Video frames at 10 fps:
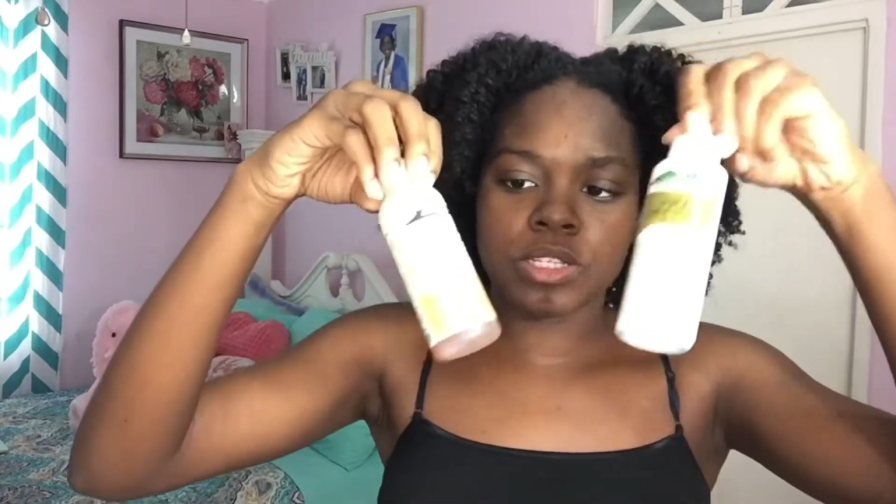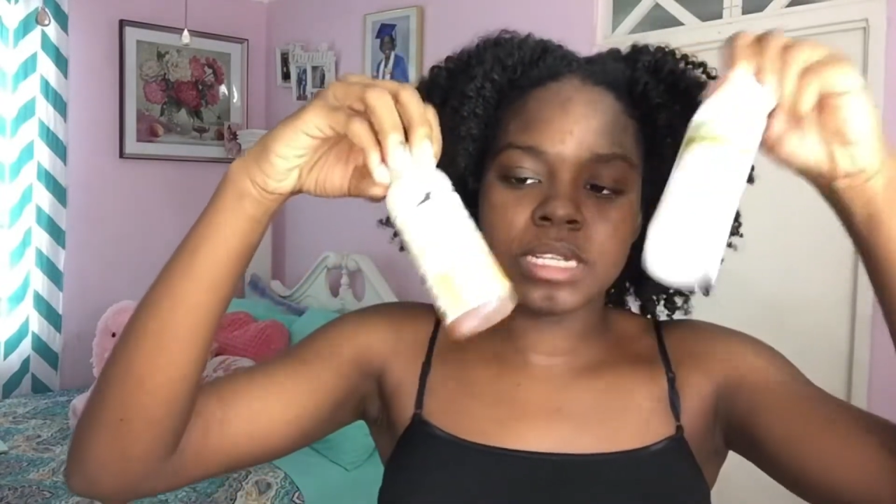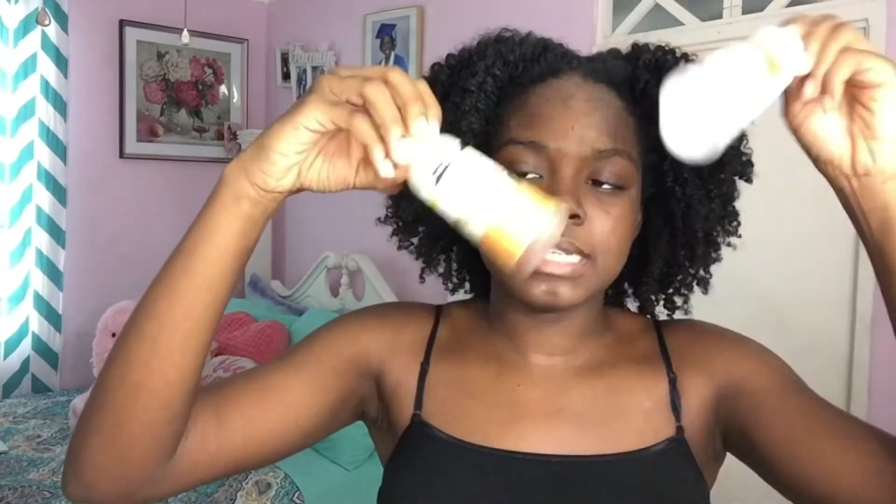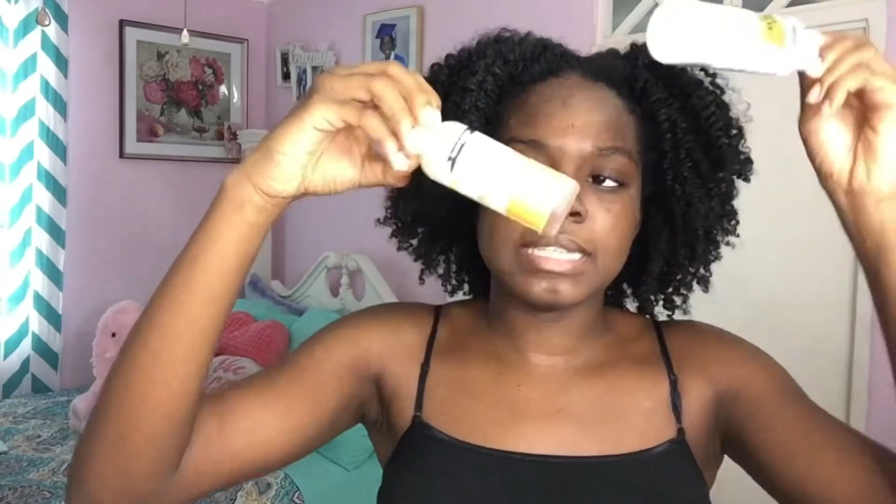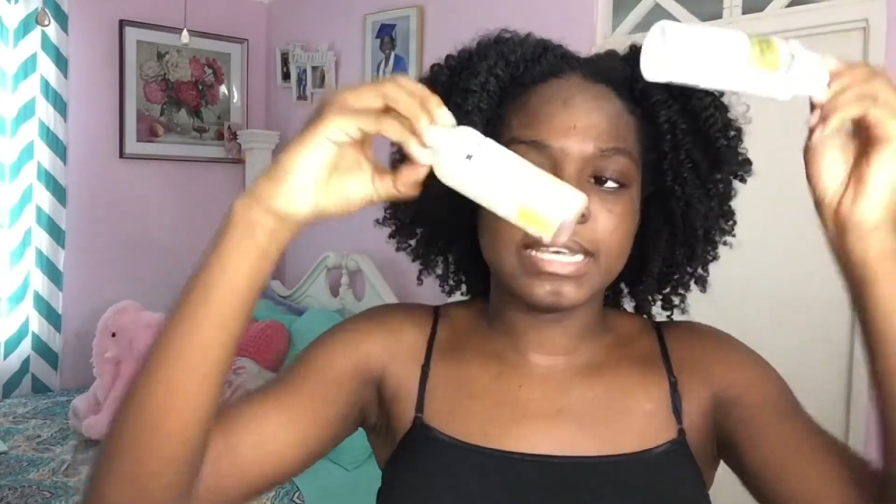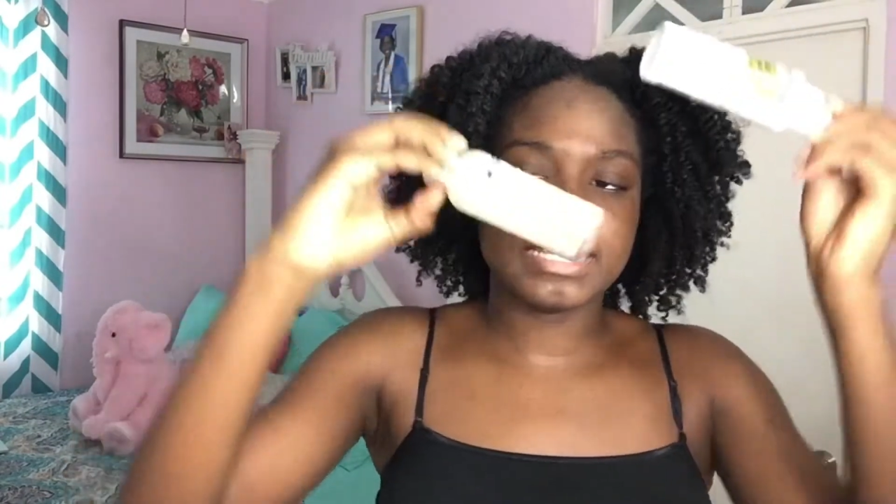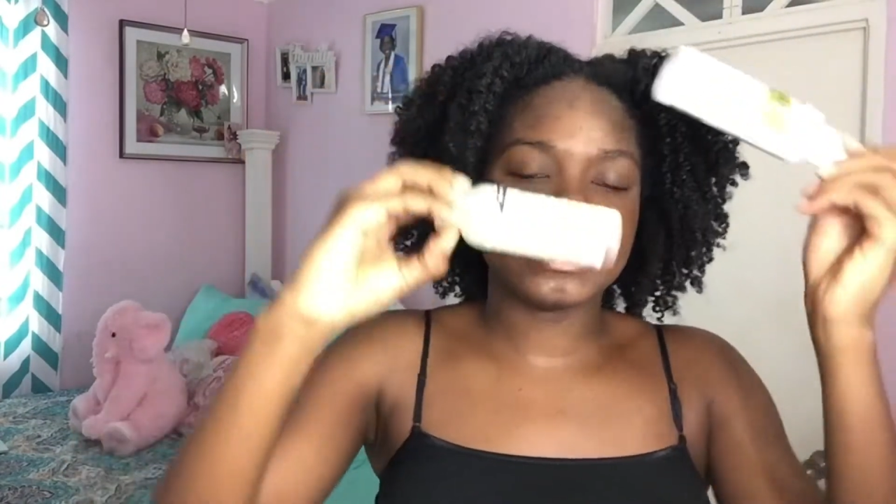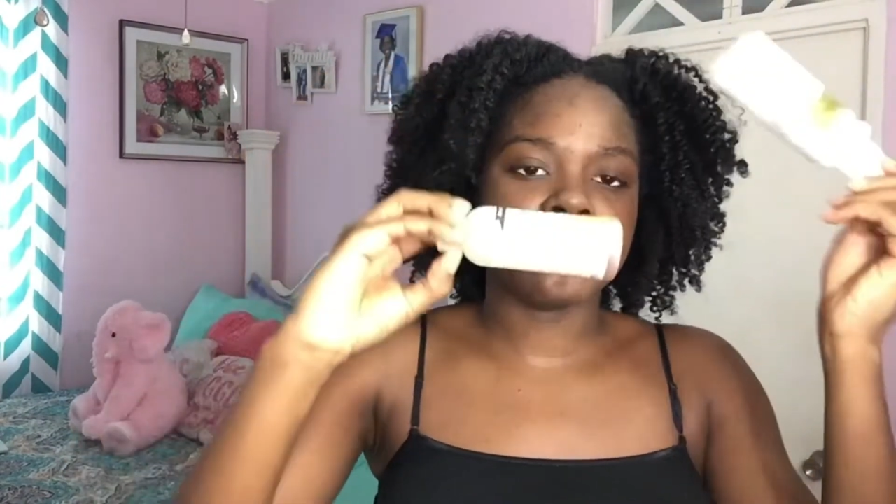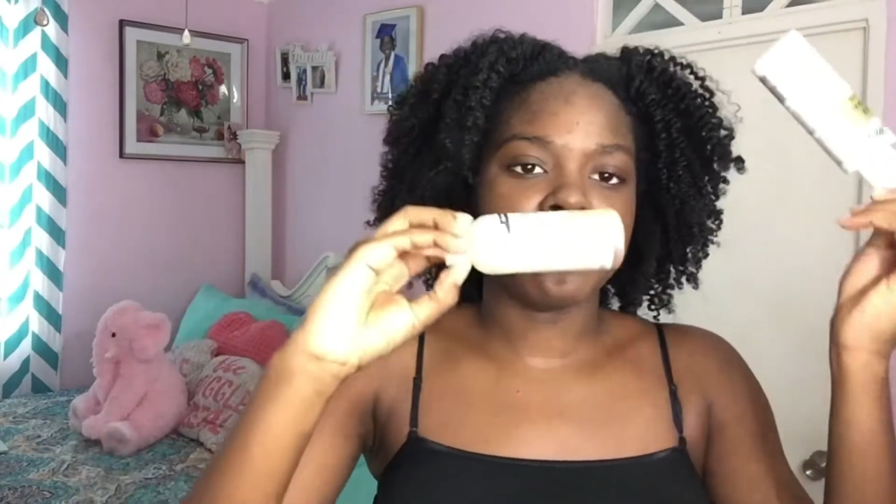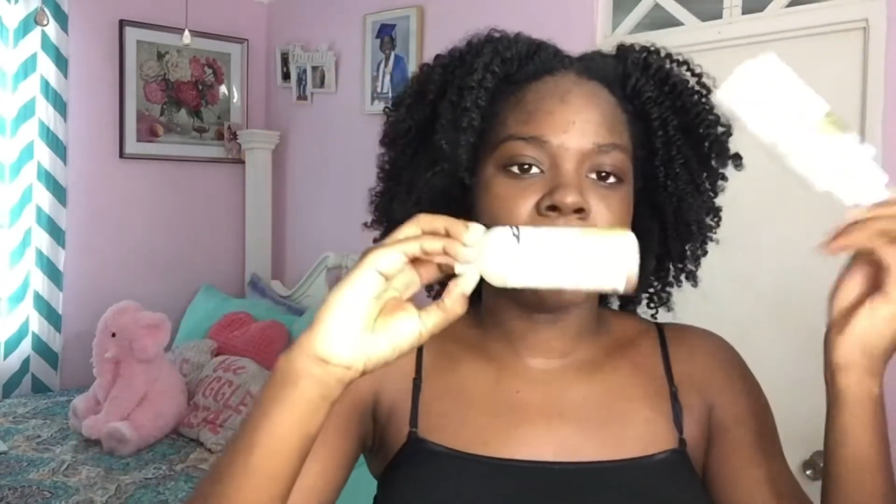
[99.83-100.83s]
This
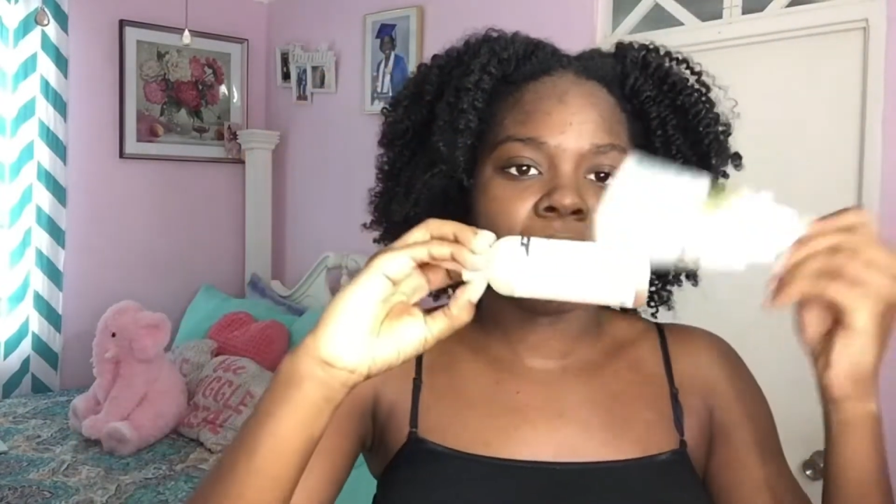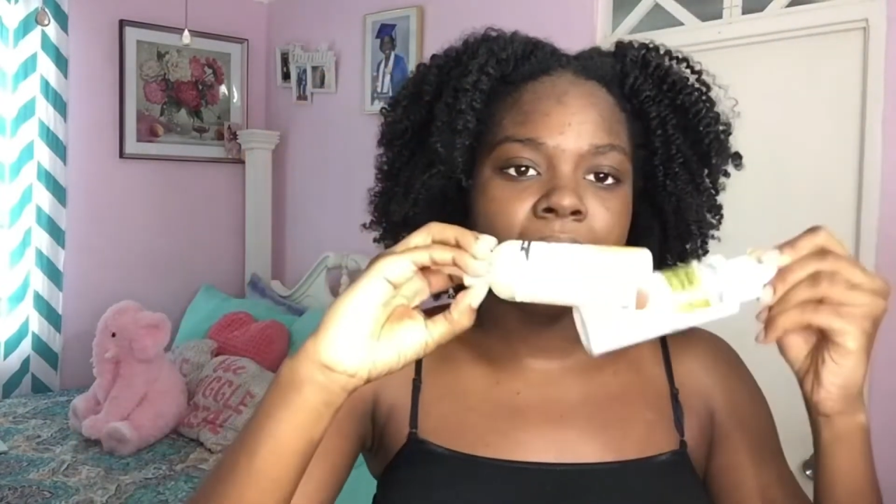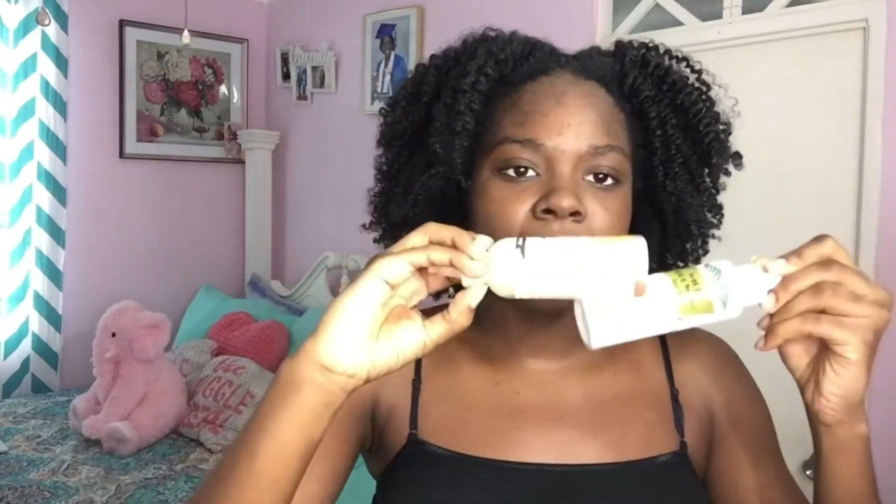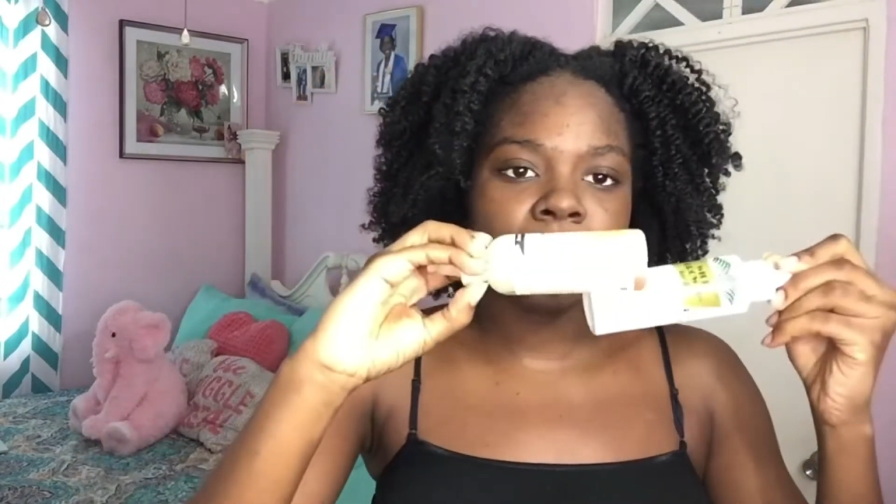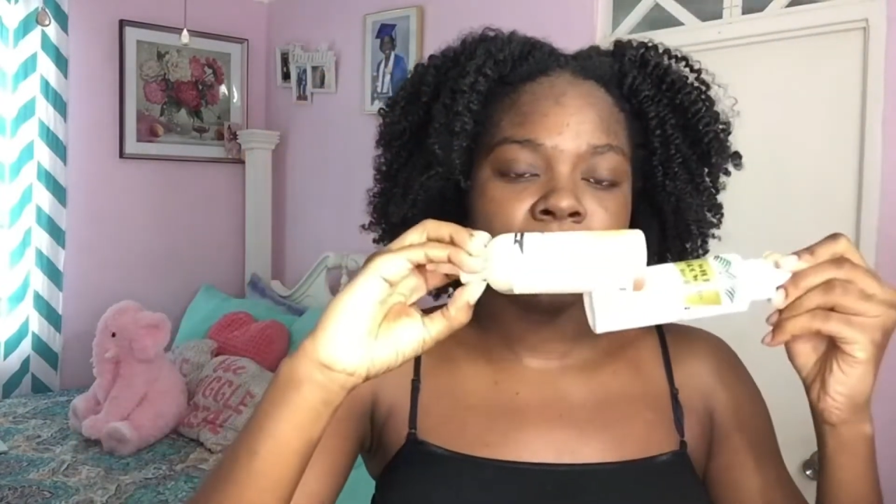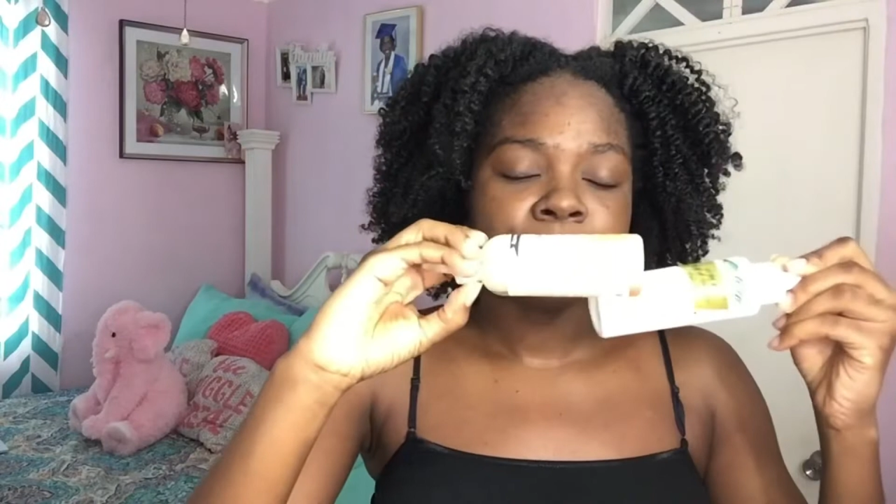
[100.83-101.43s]
is my